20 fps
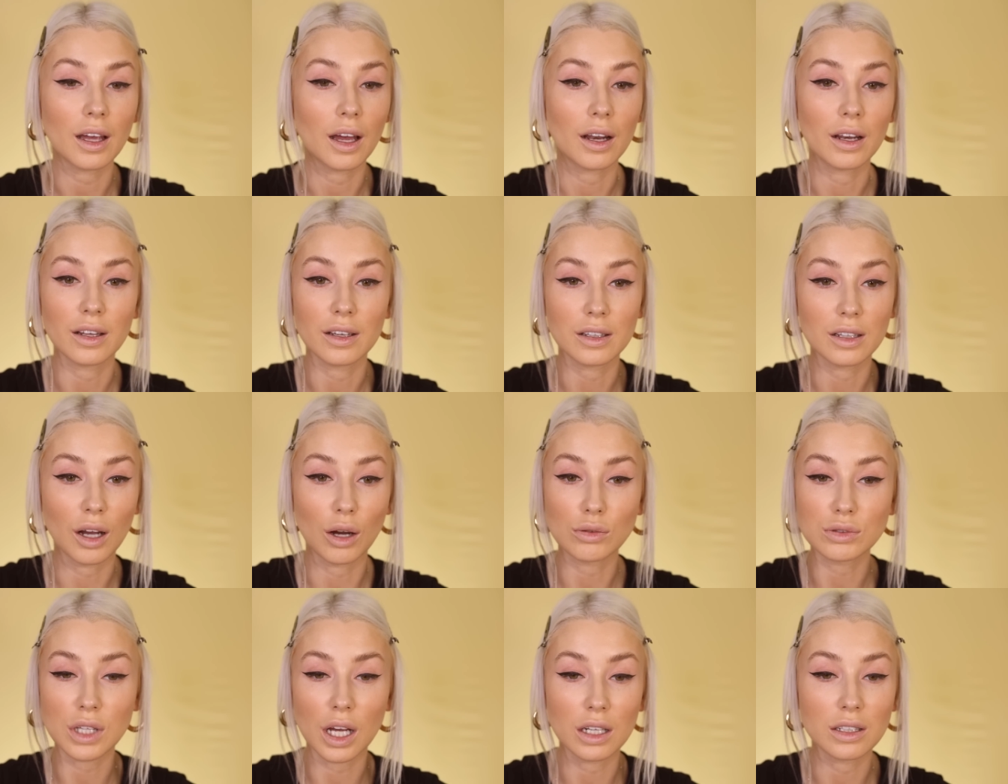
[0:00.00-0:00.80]
that. It
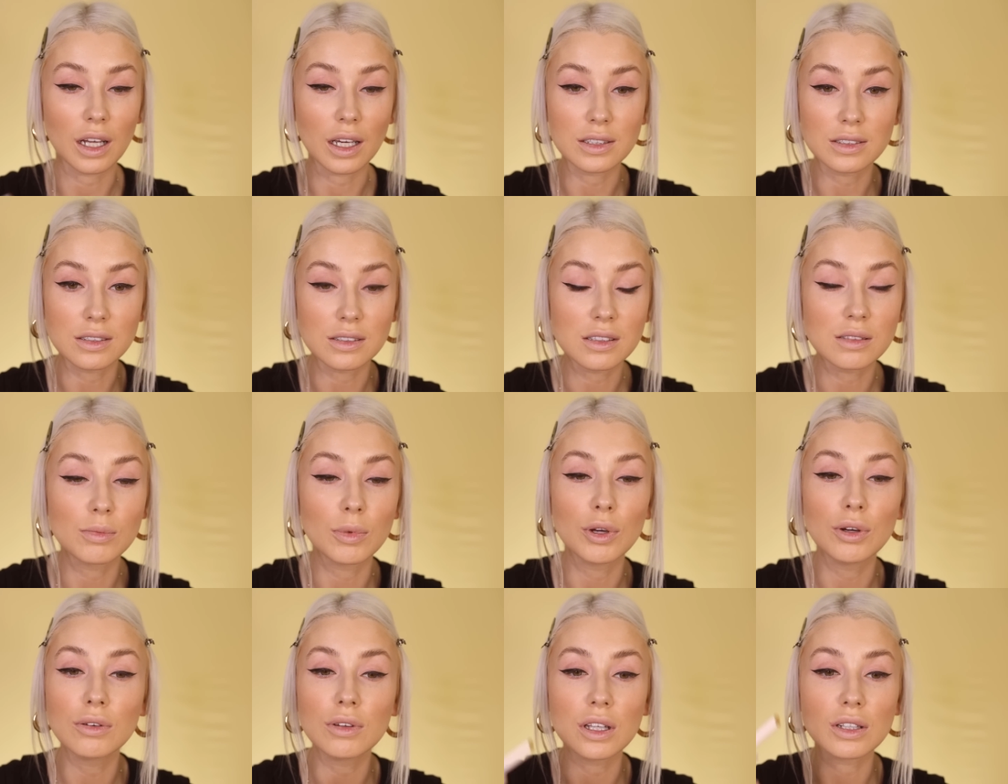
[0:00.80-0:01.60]
goes on nice and
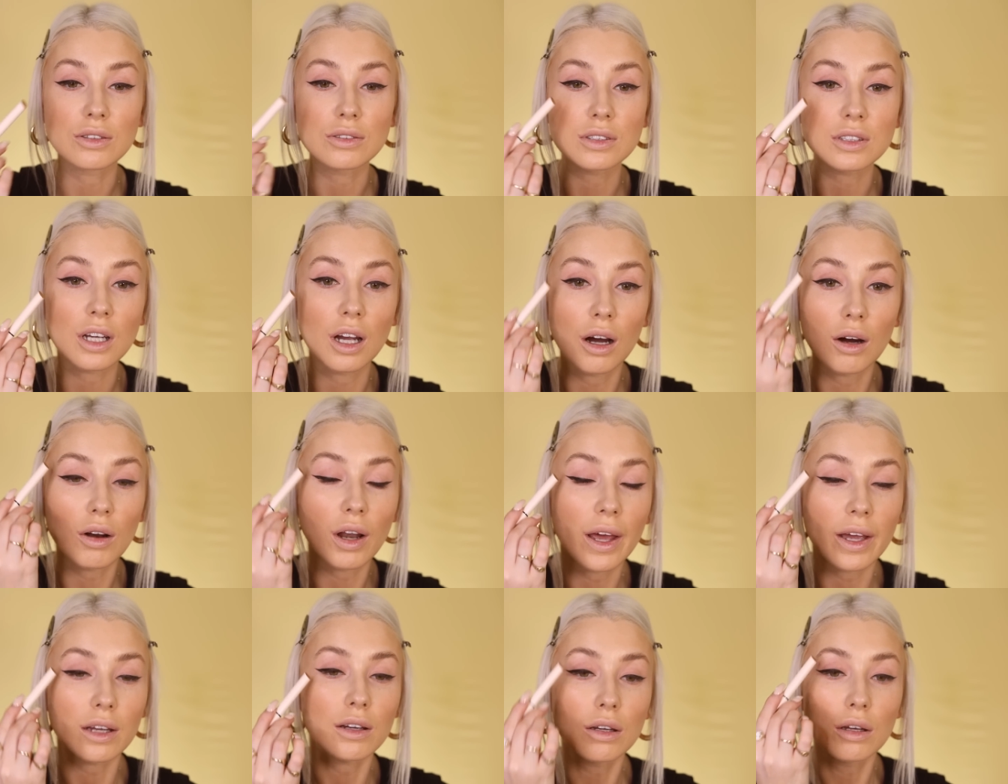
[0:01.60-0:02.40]
smooth. It doesn't go
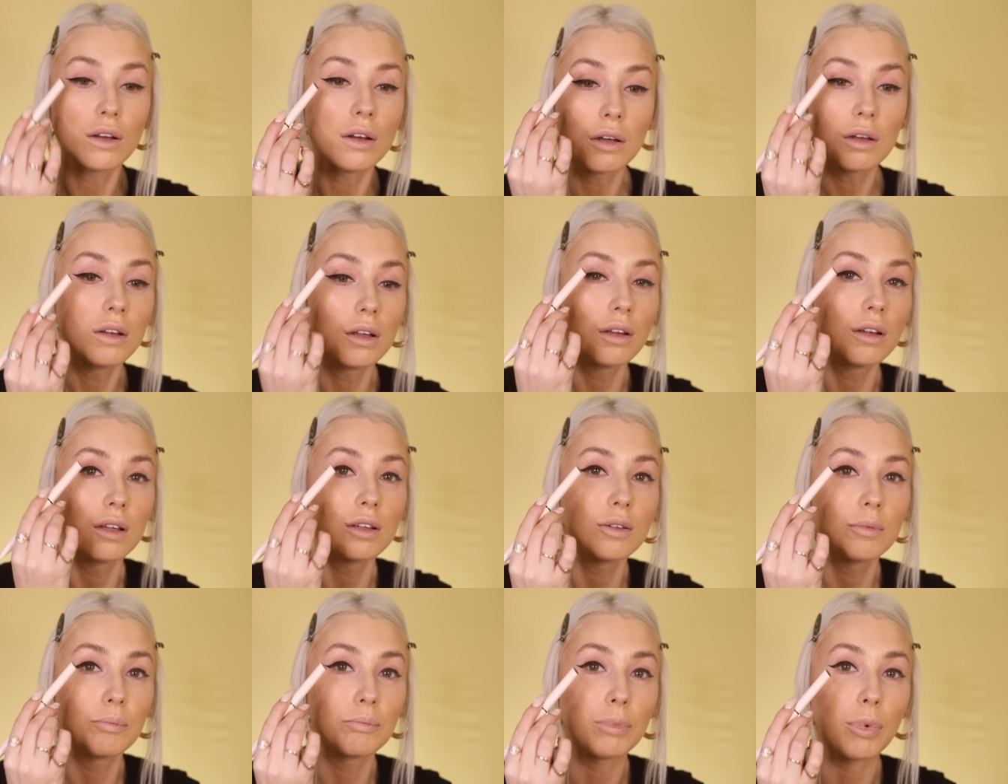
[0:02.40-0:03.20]
like
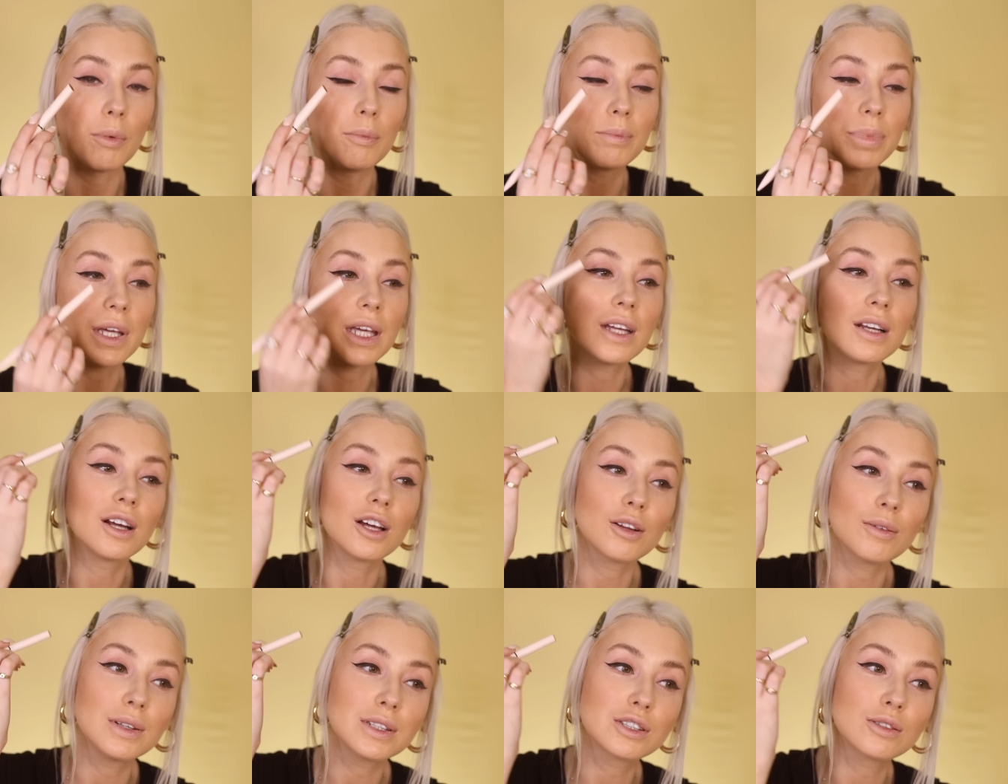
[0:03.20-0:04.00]
bumpy. You
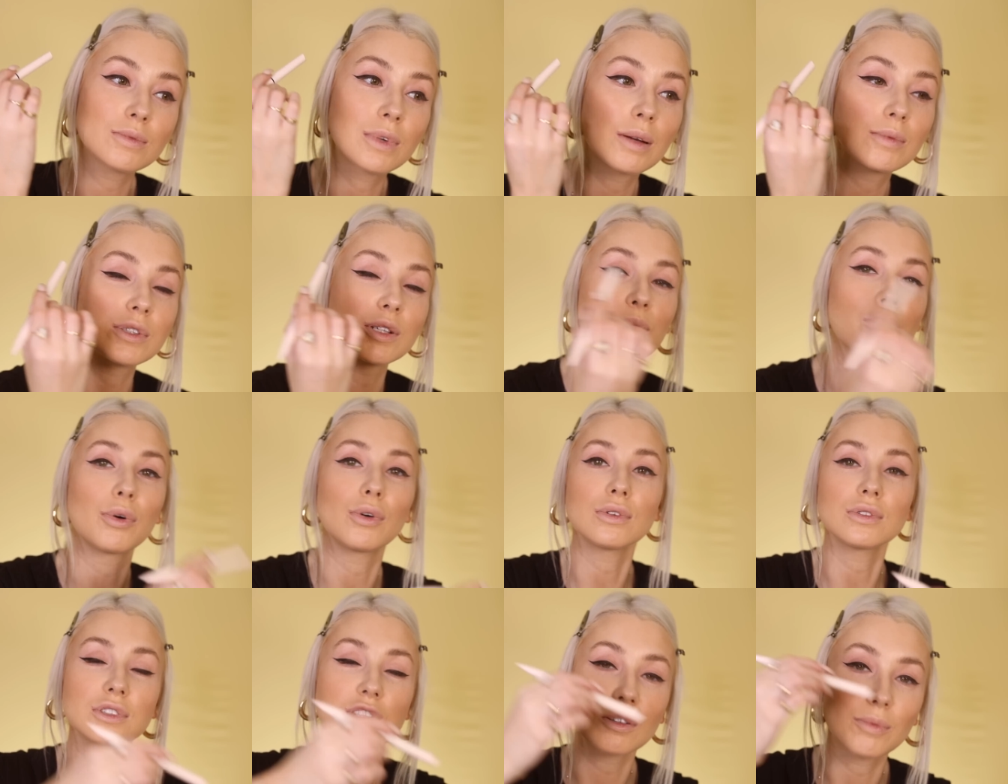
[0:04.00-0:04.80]
know the way sometimes you
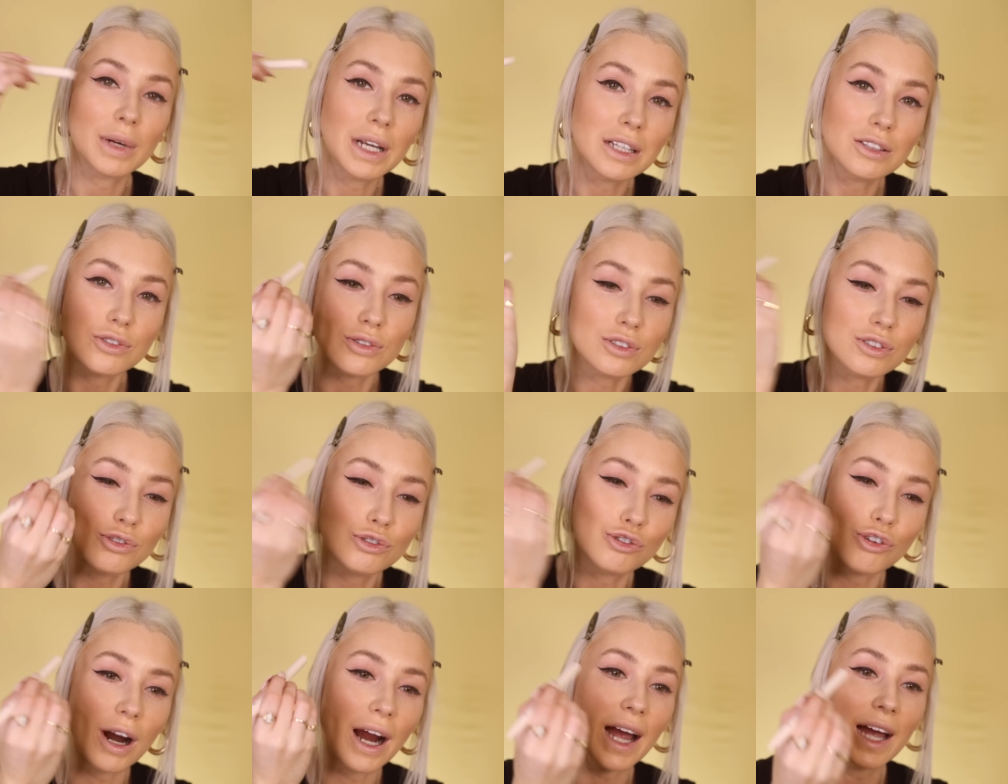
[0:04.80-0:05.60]
pull some and it
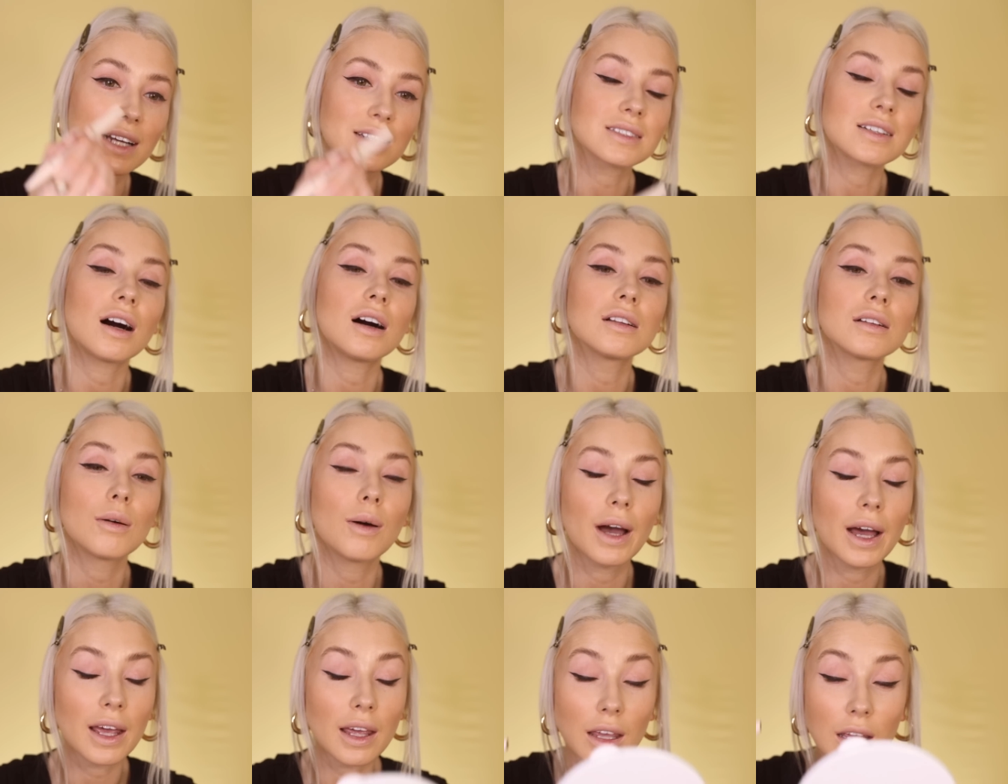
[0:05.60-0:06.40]
just drags all the
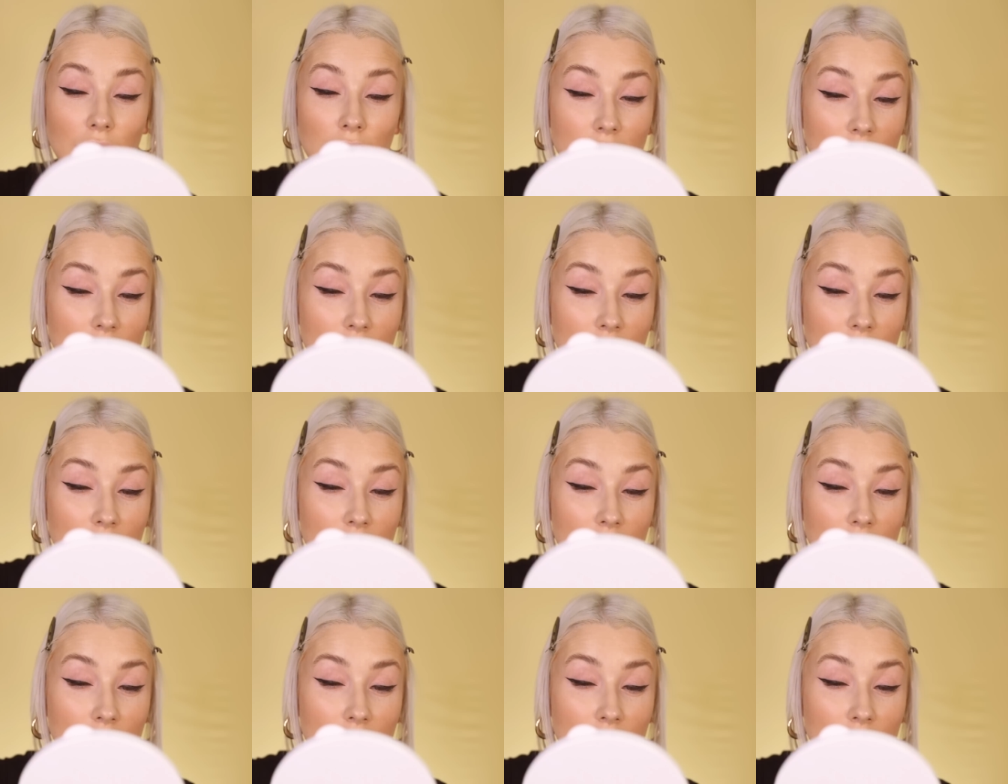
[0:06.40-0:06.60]
way?